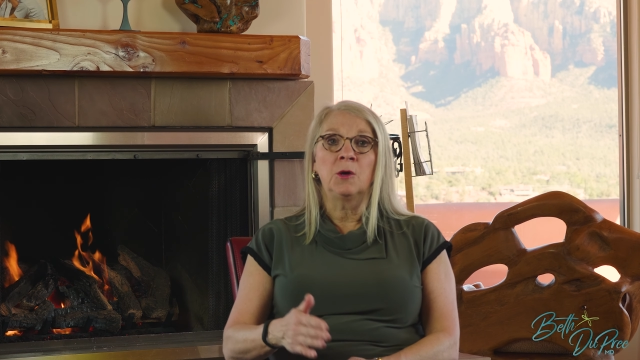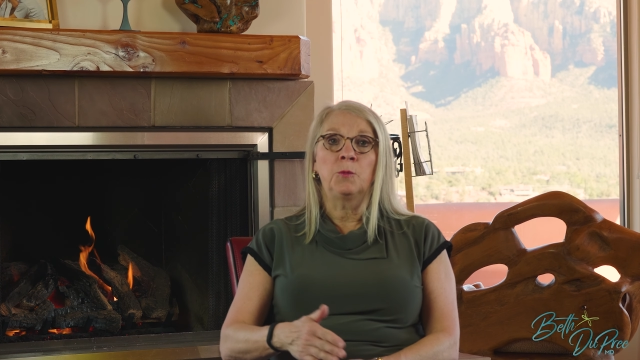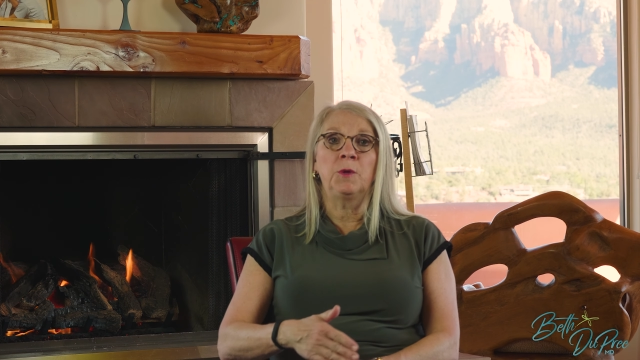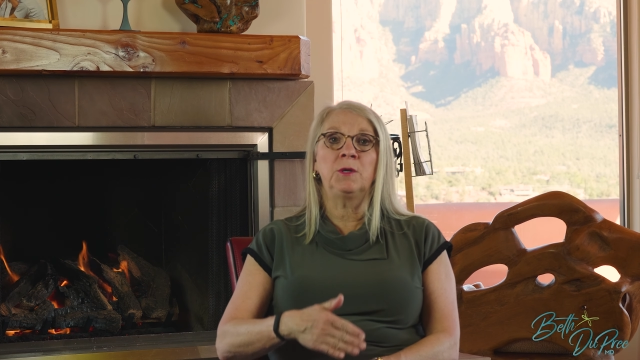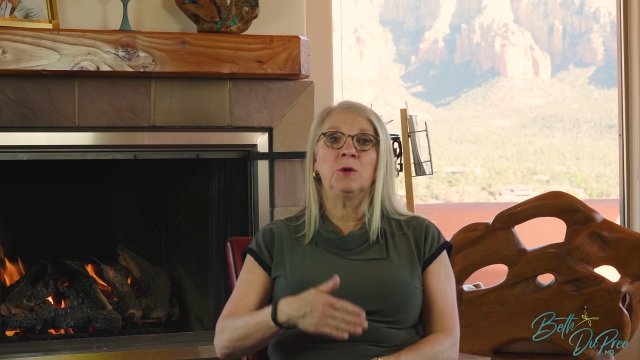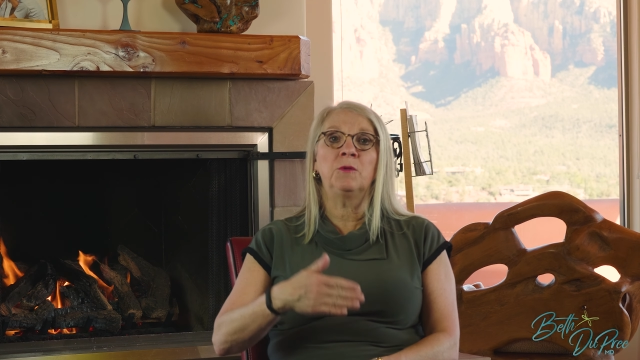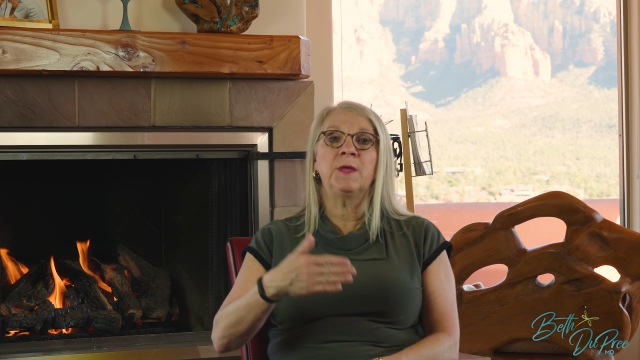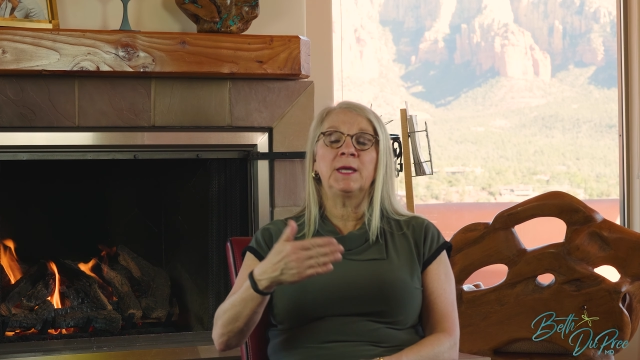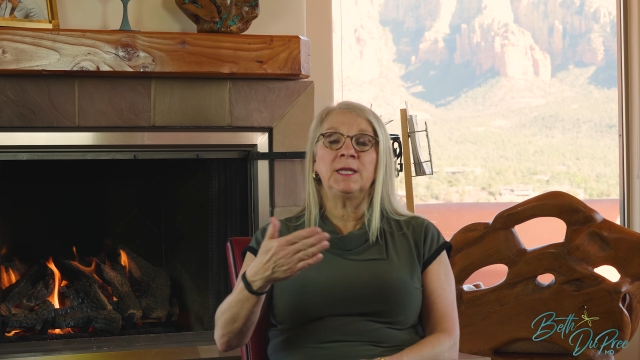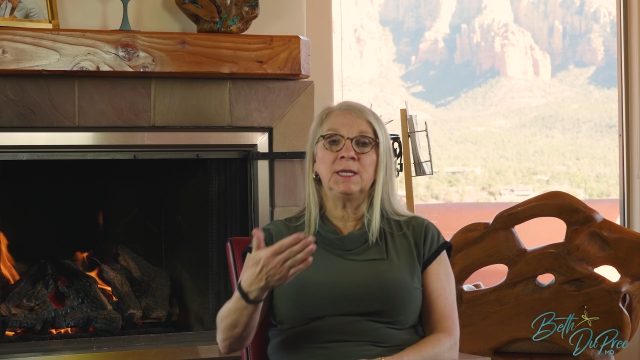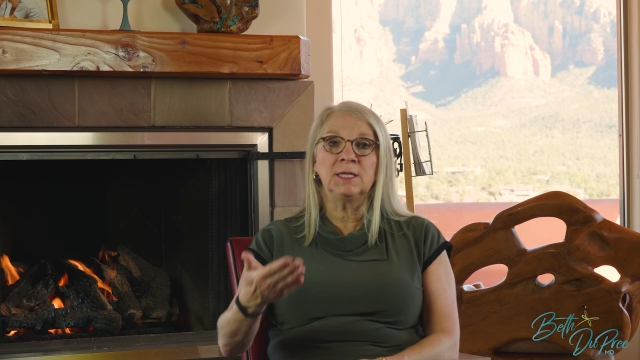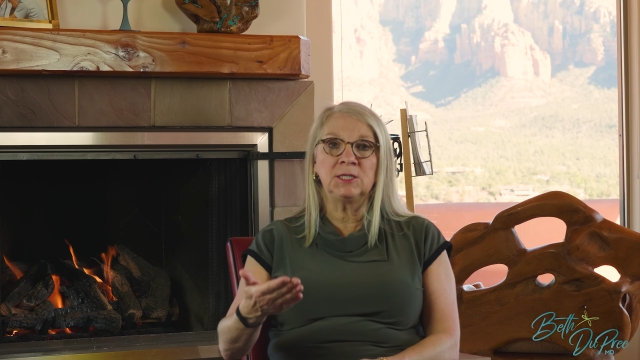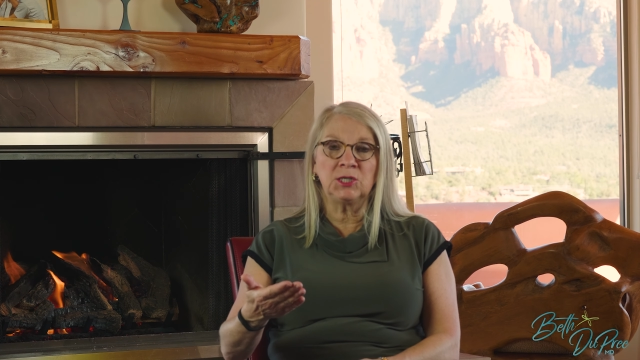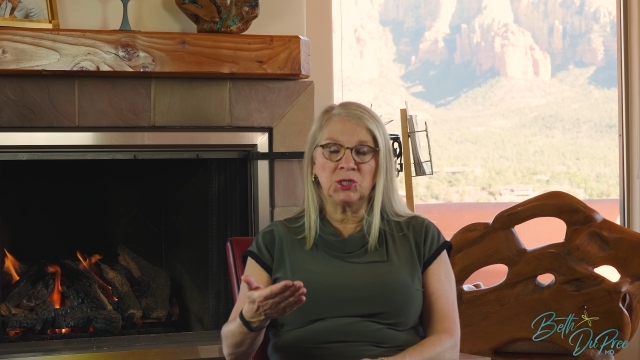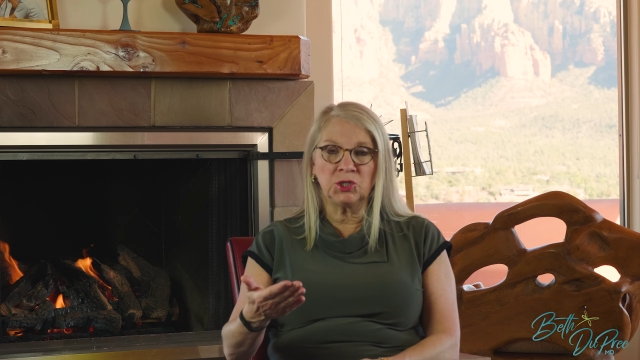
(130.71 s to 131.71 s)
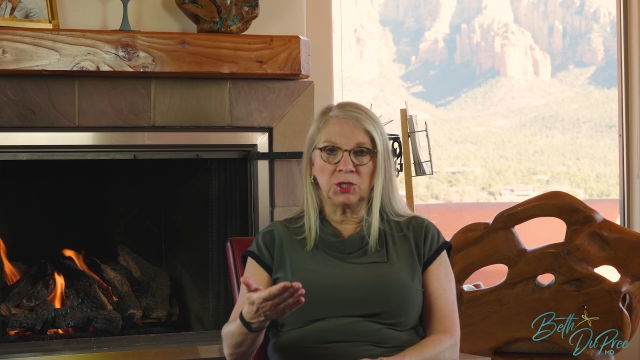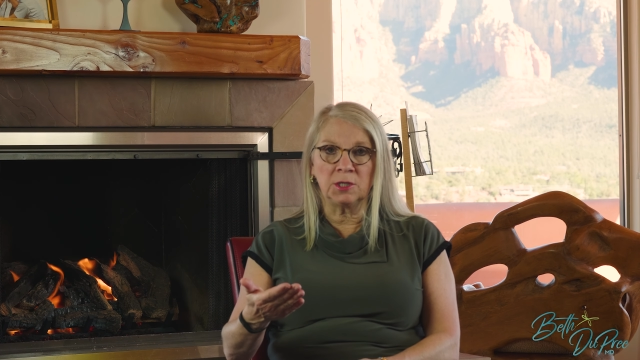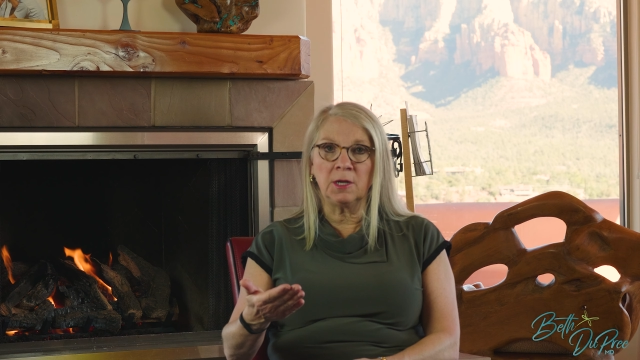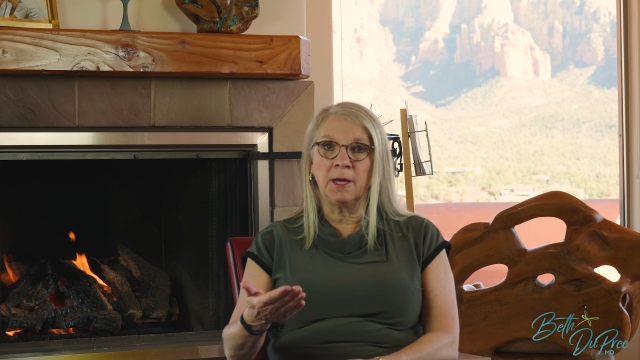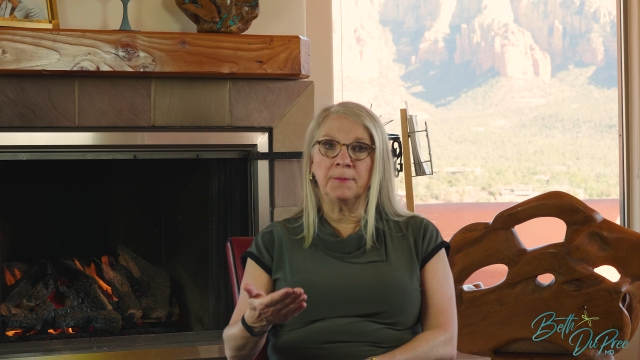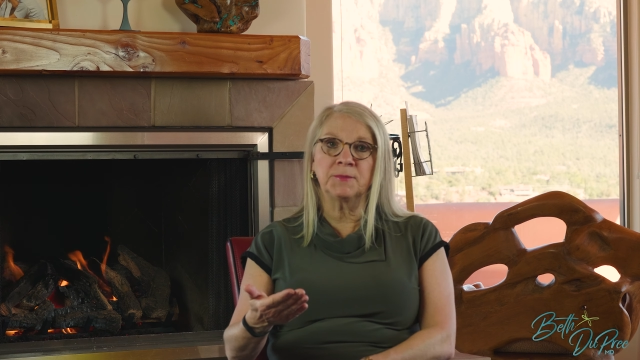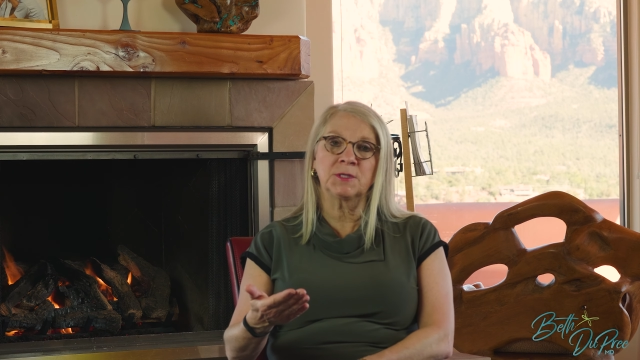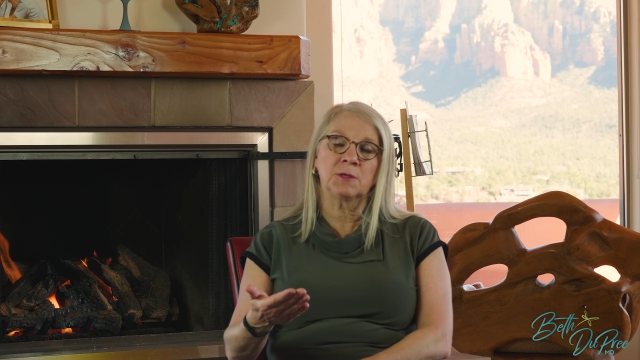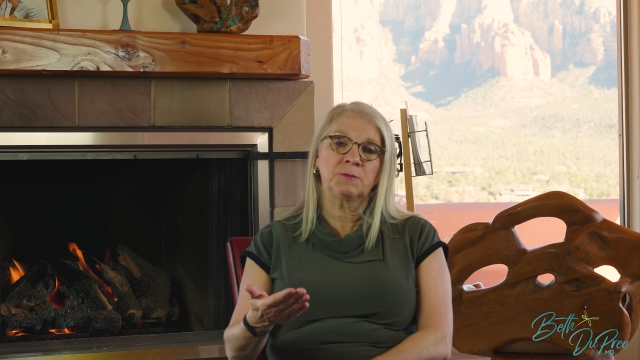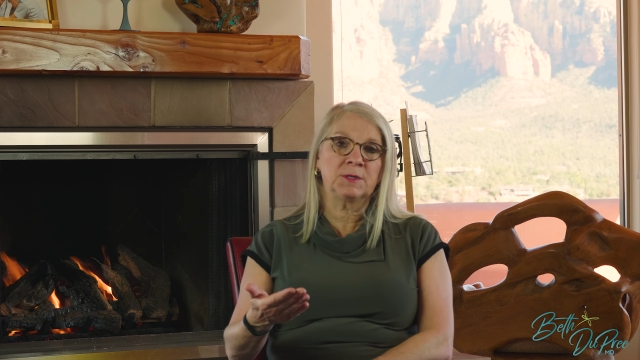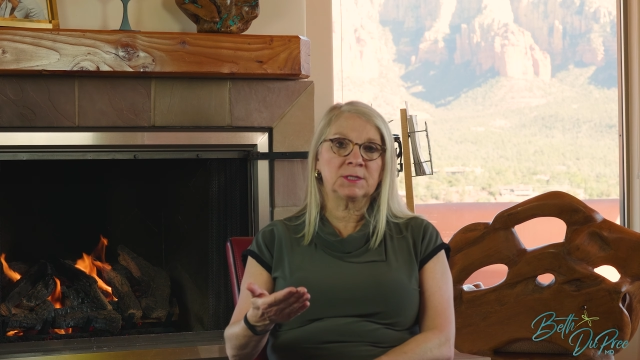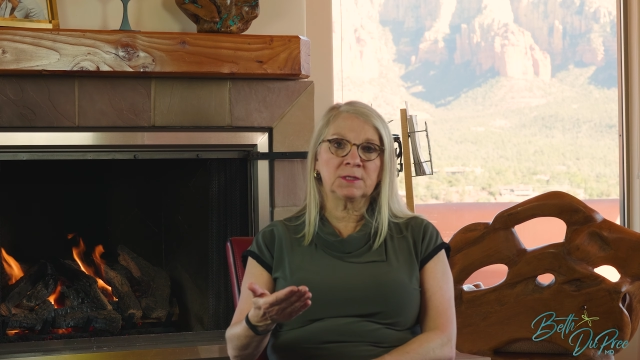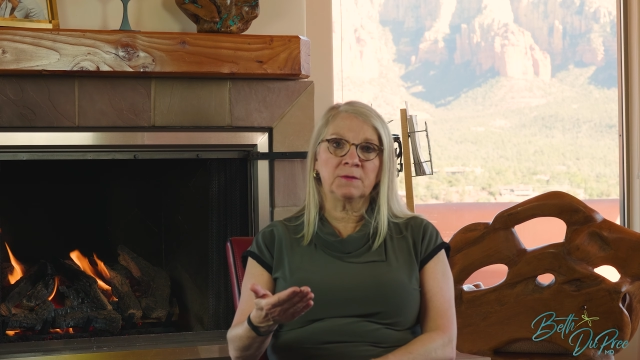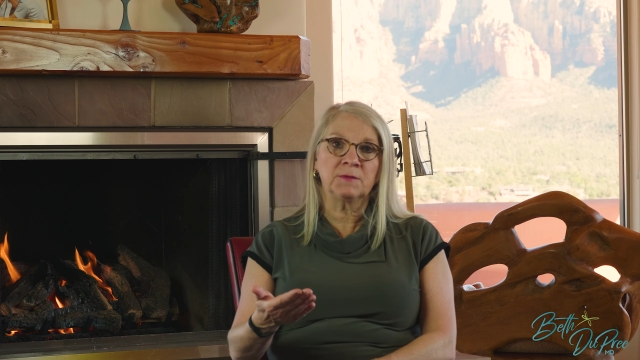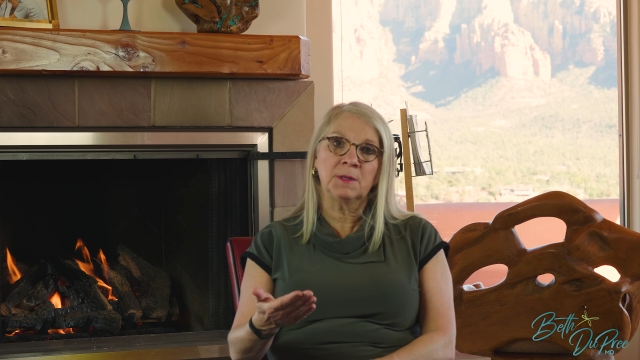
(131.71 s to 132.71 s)
we know that in addition ups the
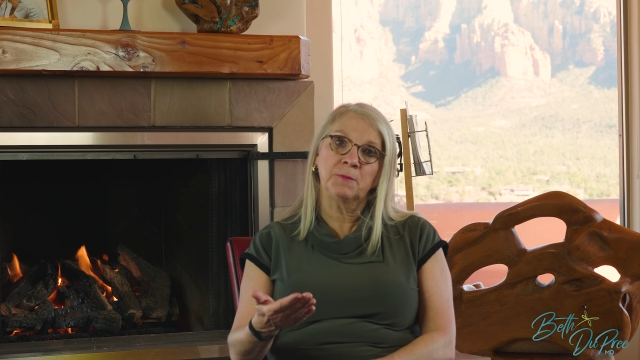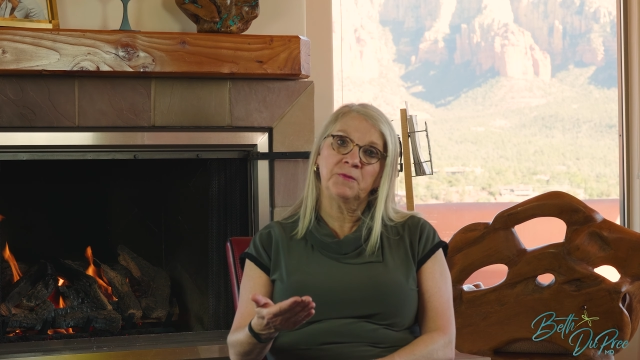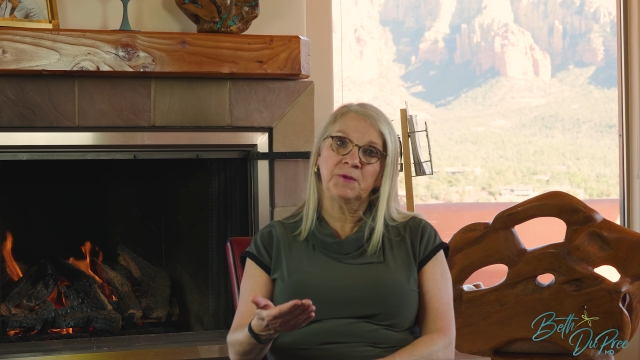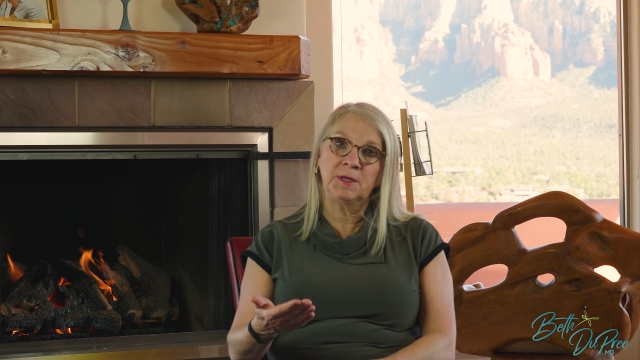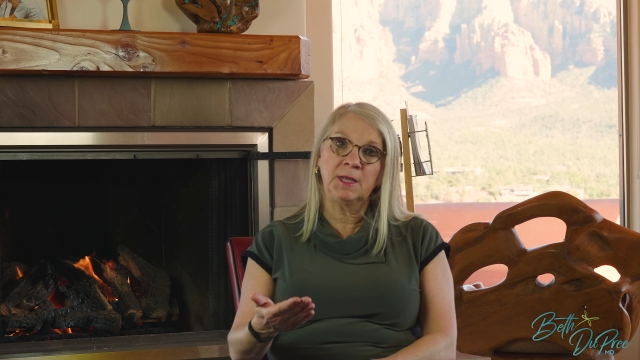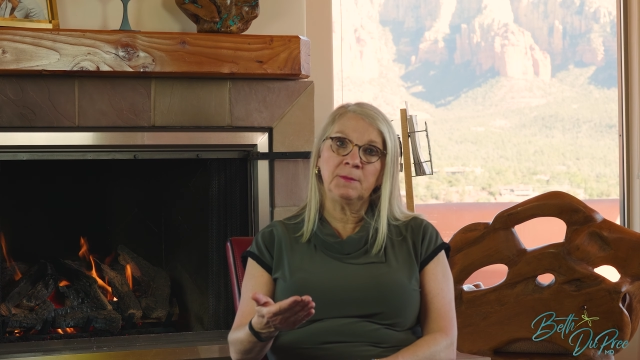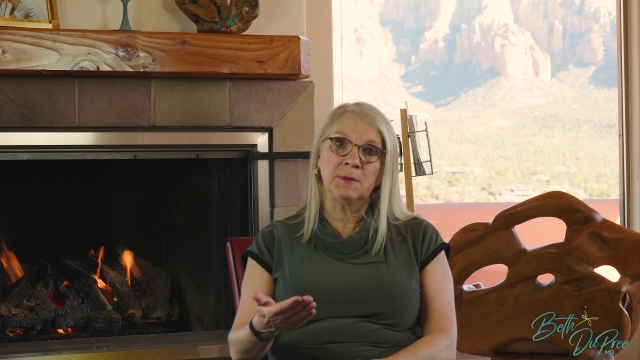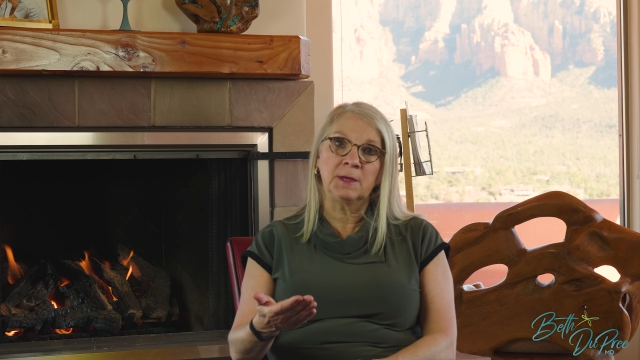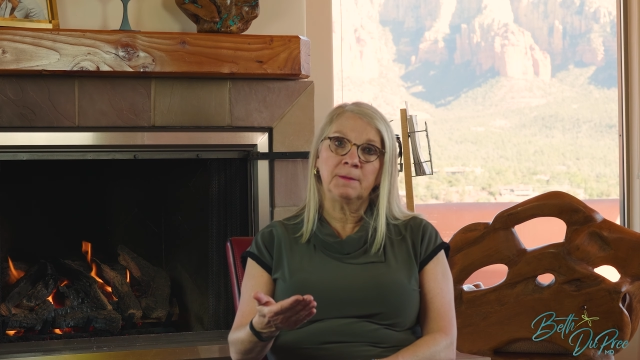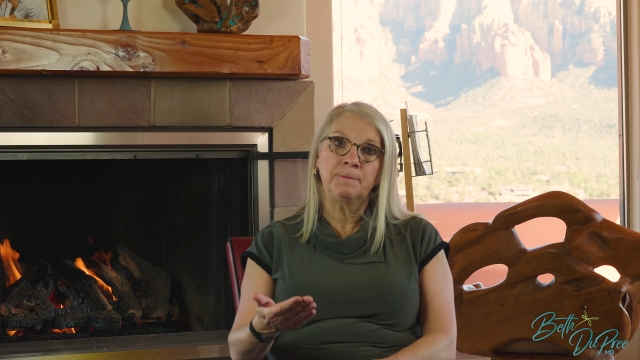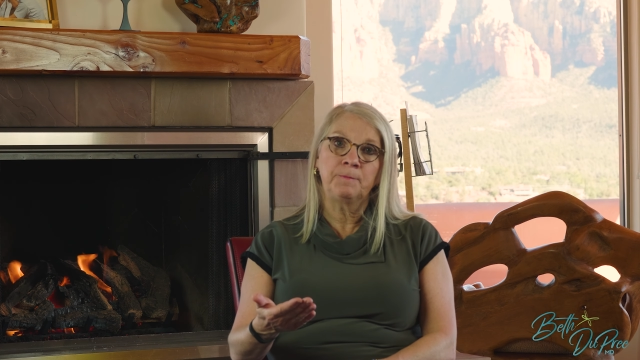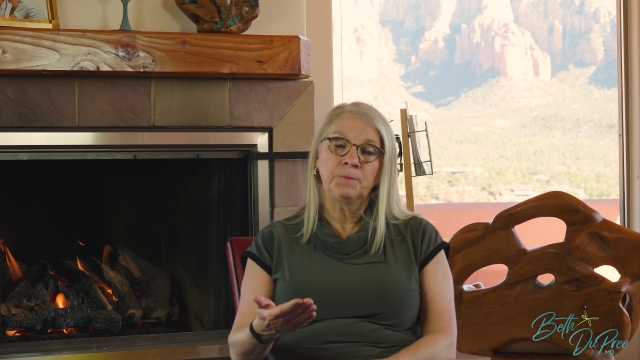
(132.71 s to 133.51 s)
risk of lymphedema.